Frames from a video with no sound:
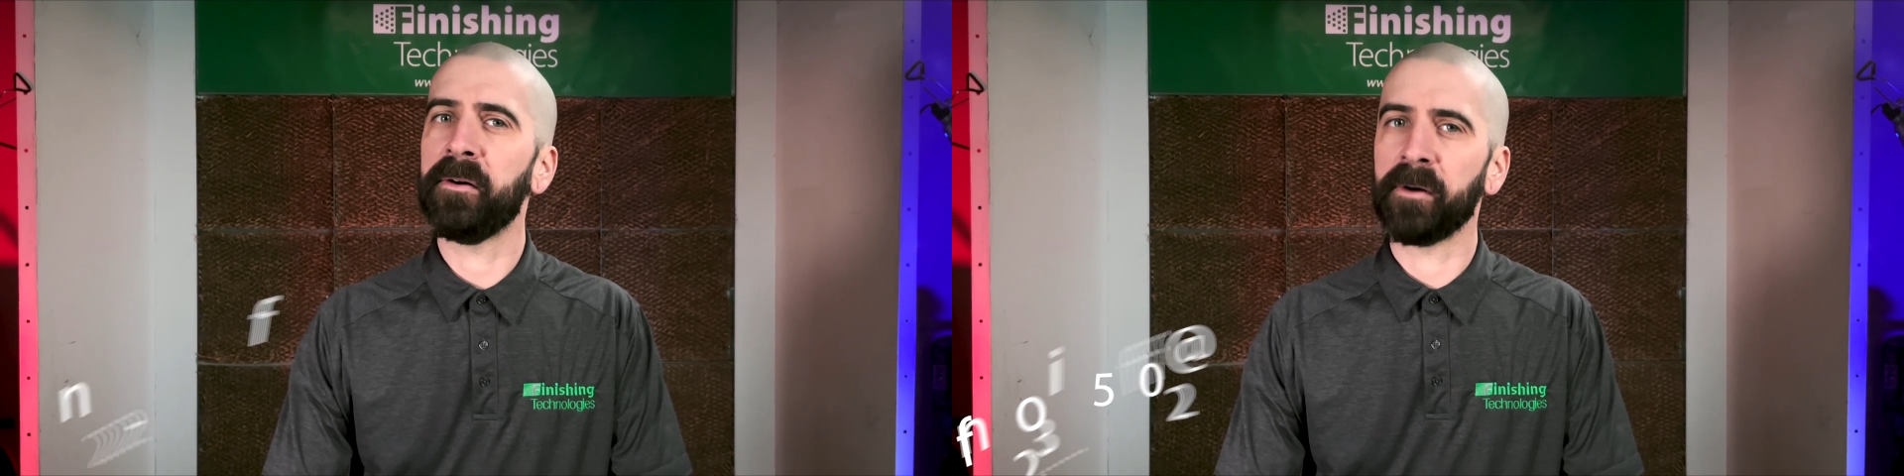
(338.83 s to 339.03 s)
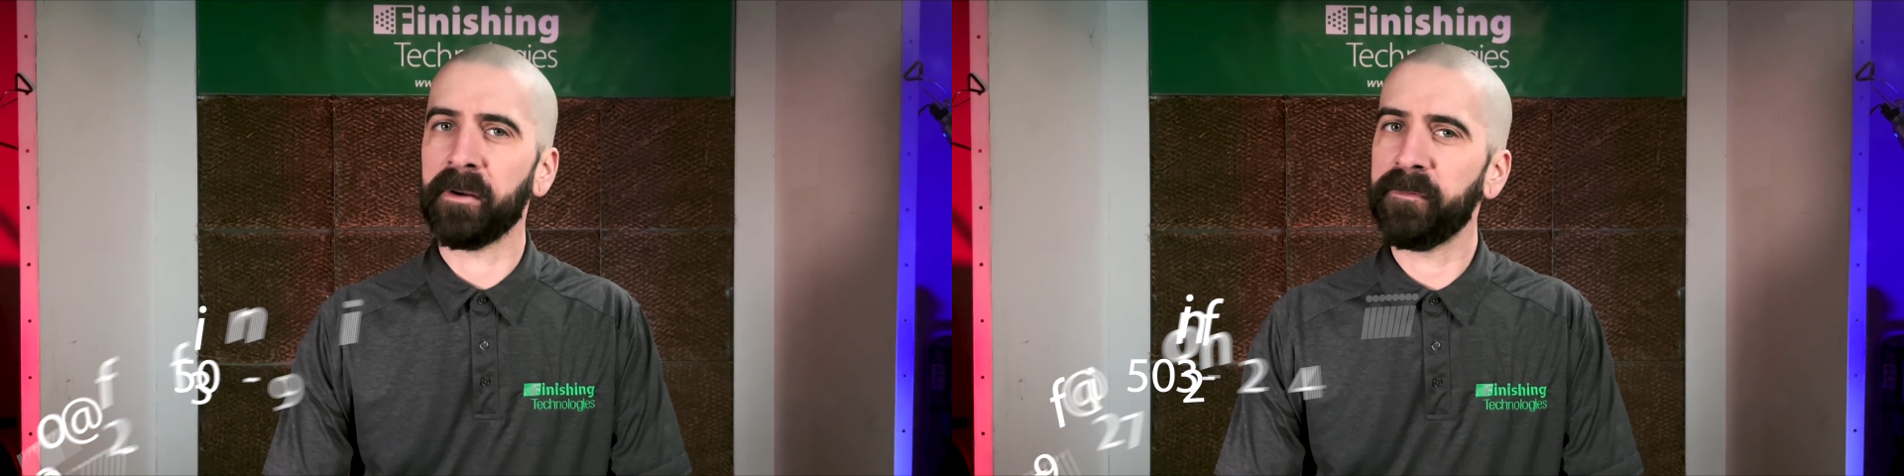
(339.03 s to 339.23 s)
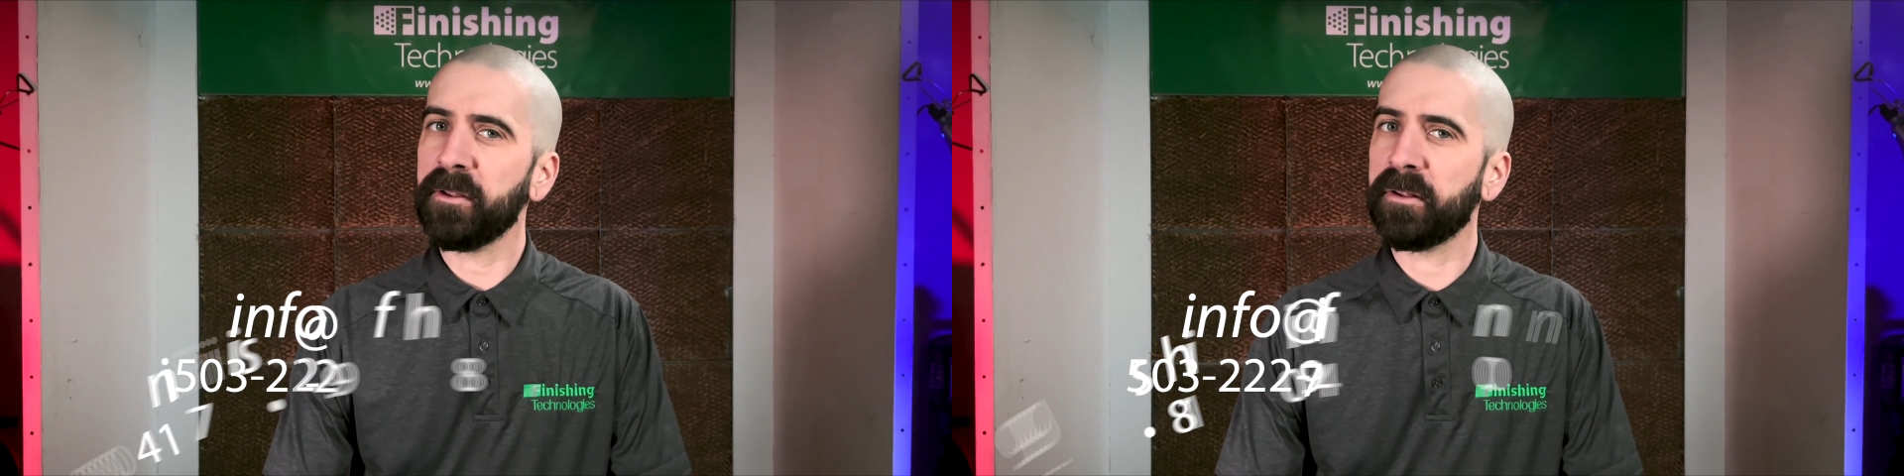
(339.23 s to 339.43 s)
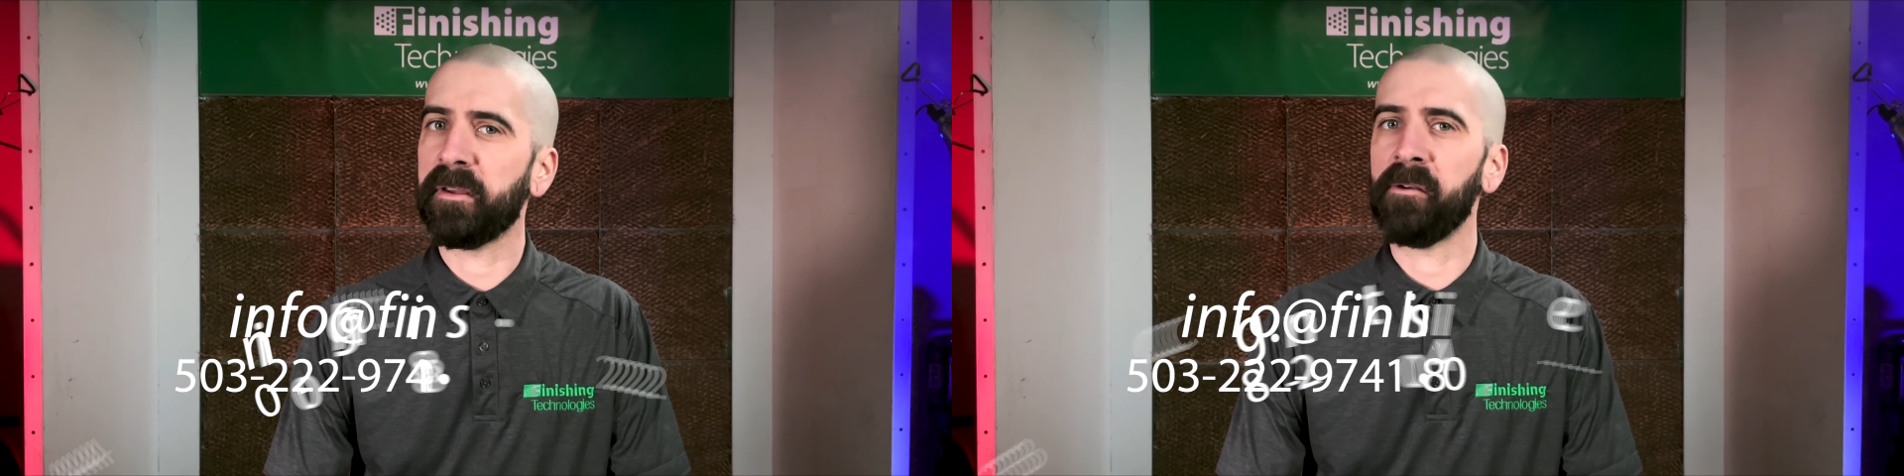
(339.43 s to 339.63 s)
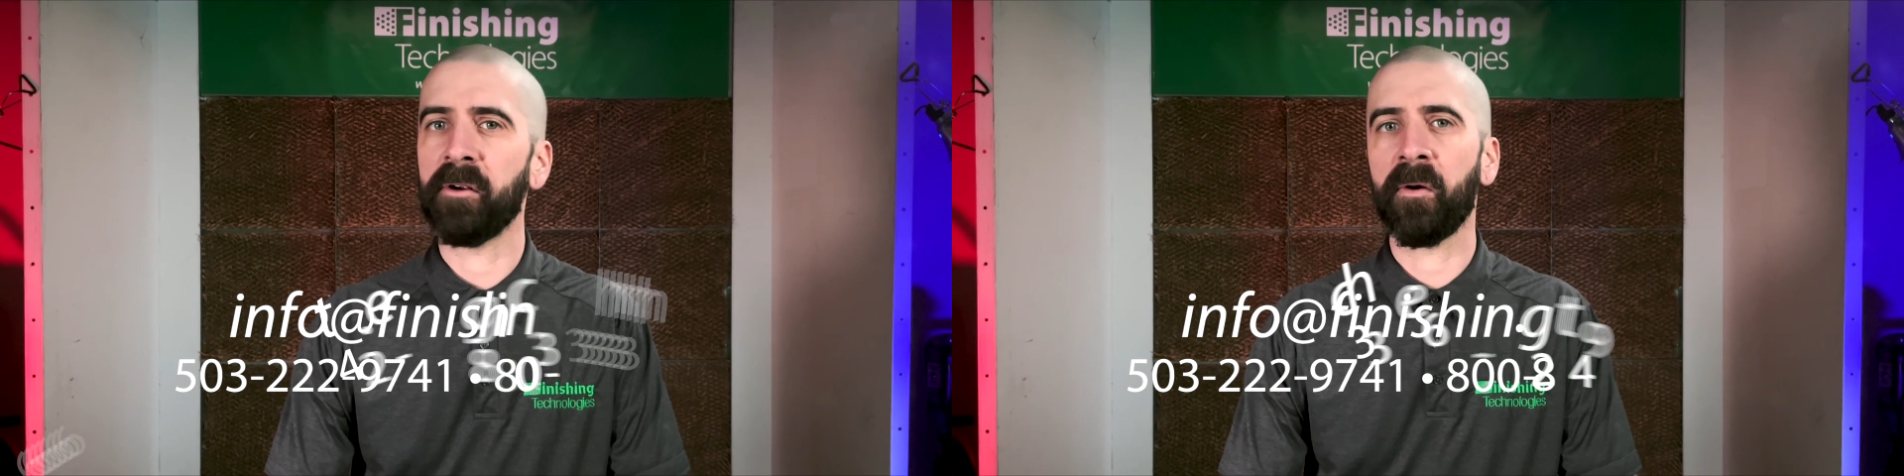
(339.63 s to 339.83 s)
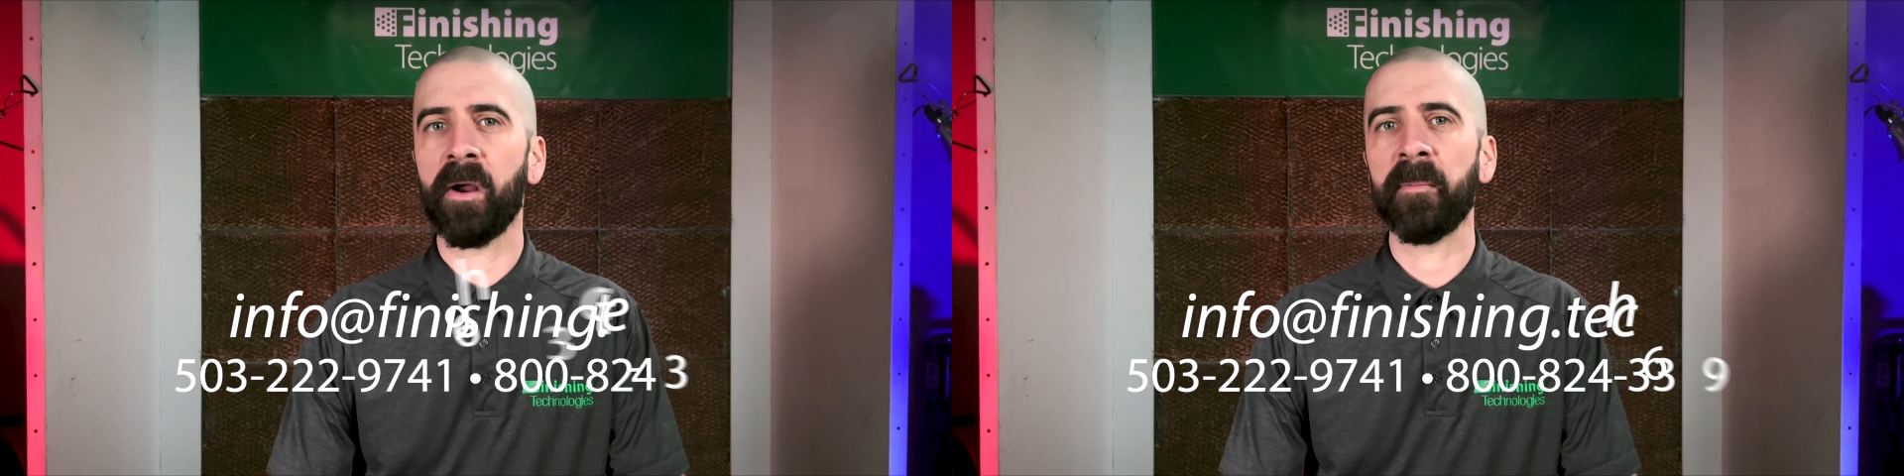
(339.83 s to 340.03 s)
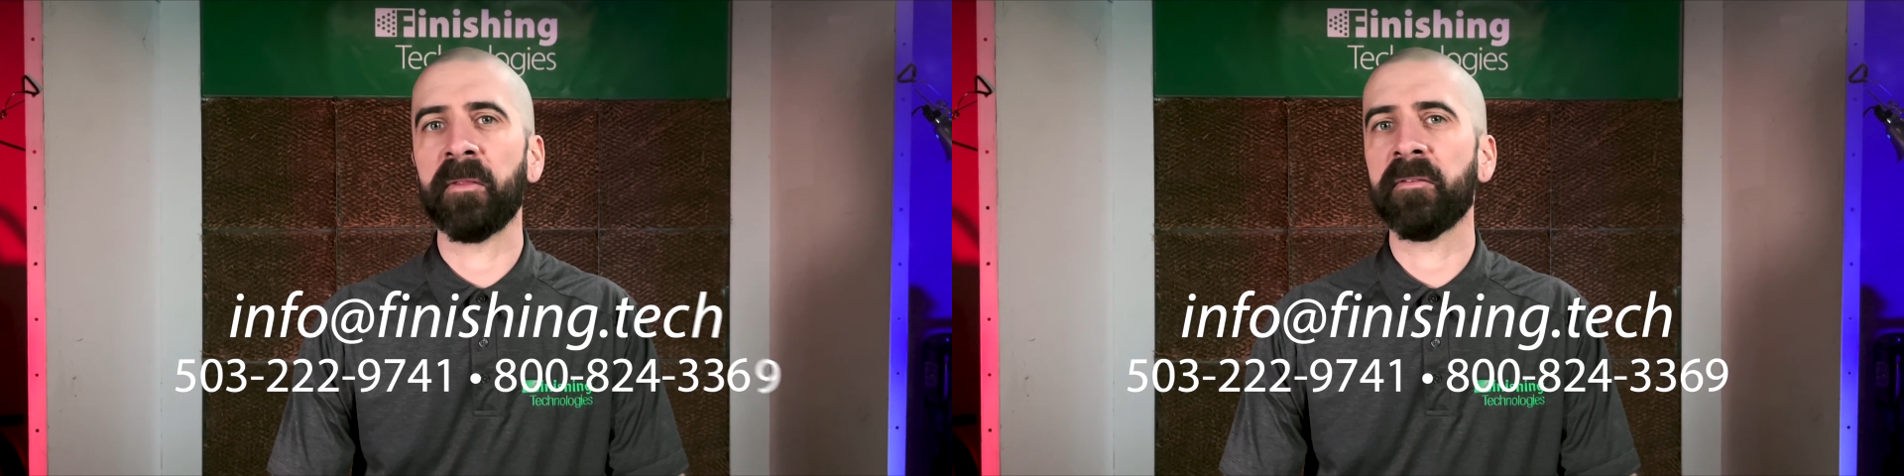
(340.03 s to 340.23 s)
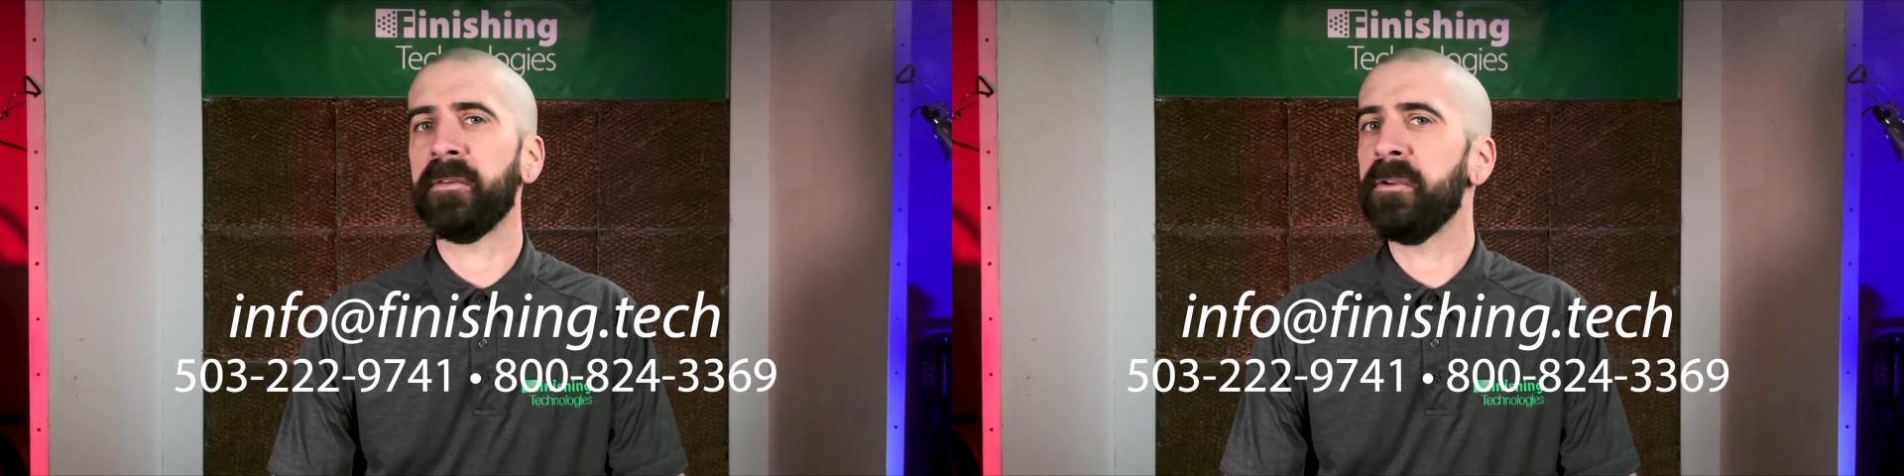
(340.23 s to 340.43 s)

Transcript: or efficiency requirements that